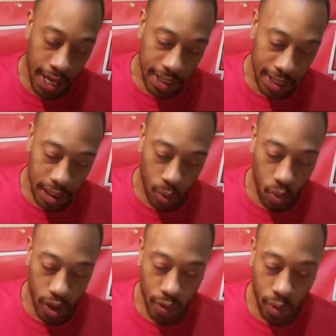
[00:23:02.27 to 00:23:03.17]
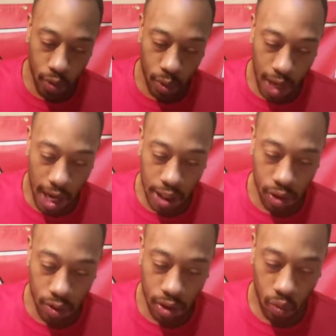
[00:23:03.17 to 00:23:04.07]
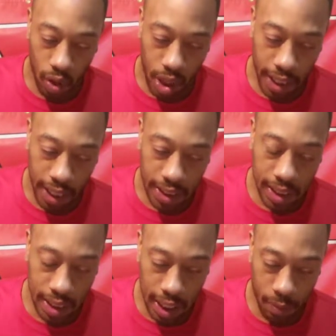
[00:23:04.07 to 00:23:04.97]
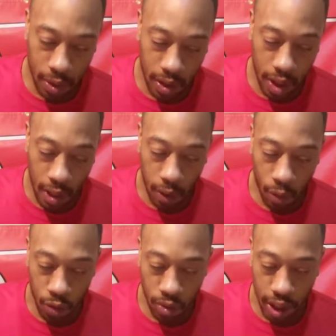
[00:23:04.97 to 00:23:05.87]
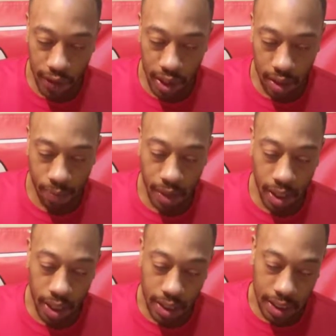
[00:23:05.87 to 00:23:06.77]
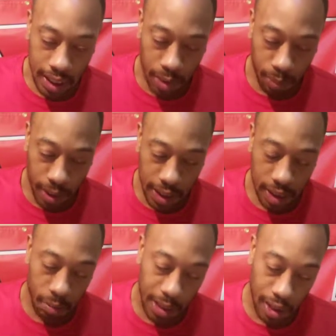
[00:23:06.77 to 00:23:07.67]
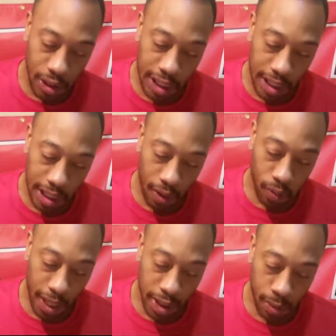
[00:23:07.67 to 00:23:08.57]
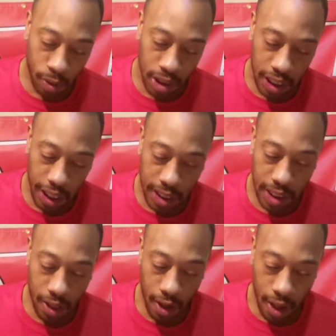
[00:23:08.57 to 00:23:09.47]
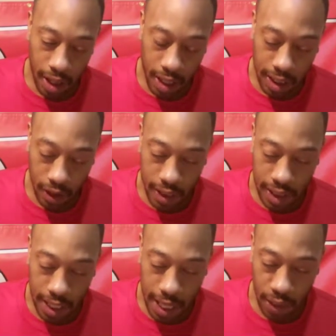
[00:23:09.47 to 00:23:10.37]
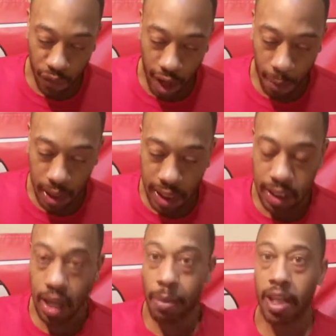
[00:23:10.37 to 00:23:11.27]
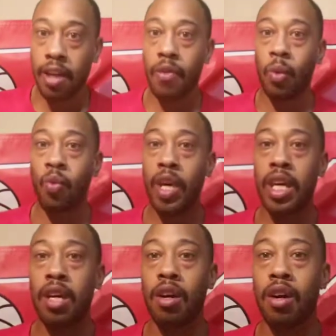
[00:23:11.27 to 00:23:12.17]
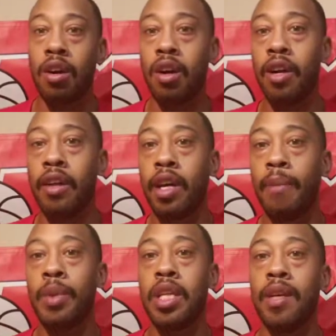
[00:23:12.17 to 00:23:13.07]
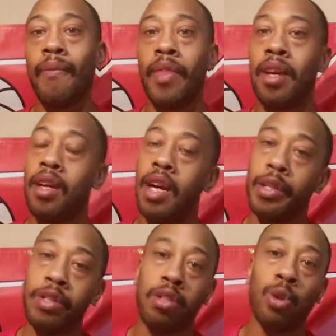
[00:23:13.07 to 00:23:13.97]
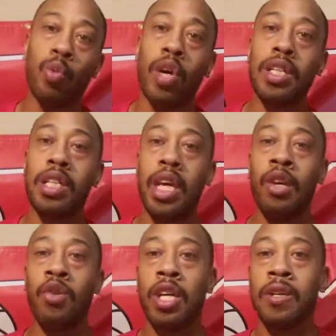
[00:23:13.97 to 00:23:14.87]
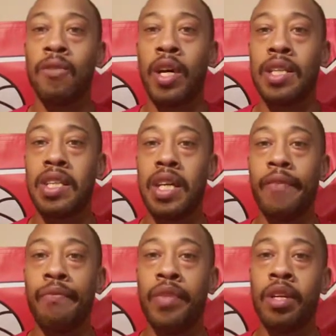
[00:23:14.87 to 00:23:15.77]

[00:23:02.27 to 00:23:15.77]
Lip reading: It says, the one who will not use the rod hates his son, but the one who loves him disciplines him diligently. A righteous person eats until he's satisfied, but the stomach of the wicked are empty. You do the right thing, you get the right thing.